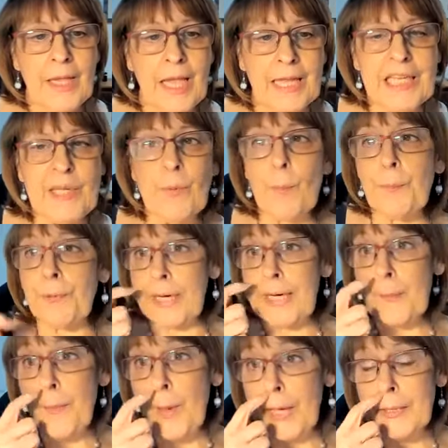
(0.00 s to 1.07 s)
And he will
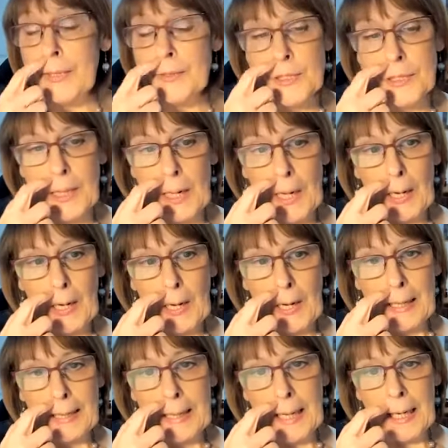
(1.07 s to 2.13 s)
bring about
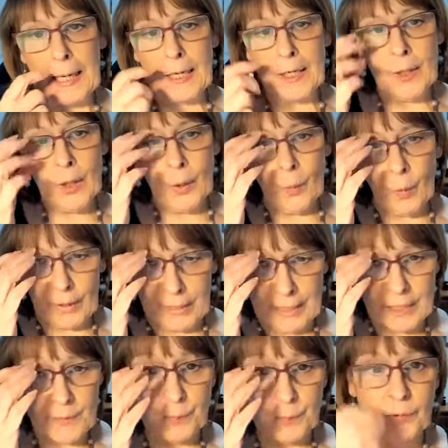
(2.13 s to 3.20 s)
what he
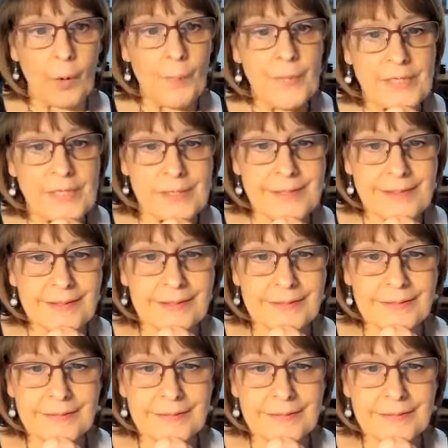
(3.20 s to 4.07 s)
has promised.